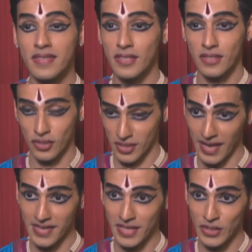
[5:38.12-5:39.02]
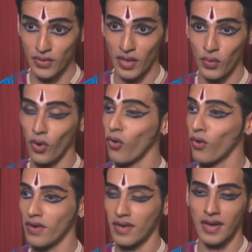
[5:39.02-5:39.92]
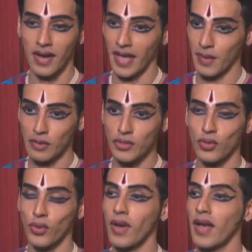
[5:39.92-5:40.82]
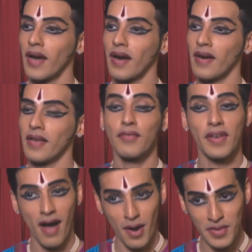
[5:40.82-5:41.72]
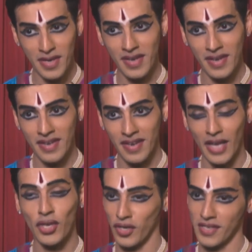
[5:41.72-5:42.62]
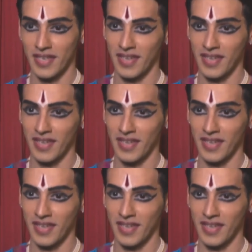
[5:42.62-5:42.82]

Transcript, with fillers: the society so that we all are able to uh, live in harmony and unity.